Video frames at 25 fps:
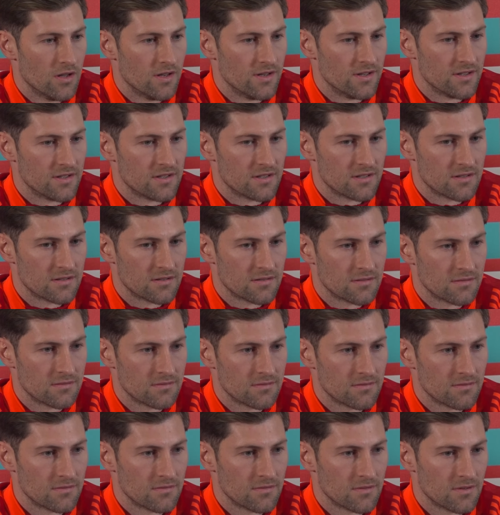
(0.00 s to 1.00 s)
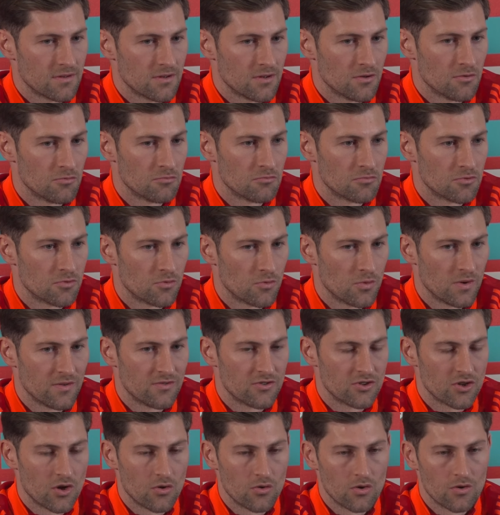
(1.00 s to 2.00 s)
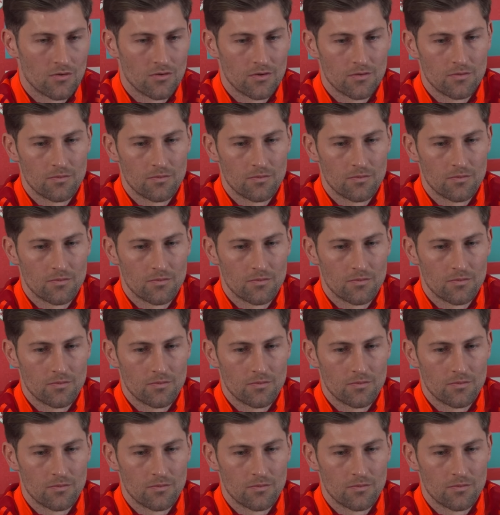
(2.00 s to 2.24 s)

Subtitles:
and you know, we've shown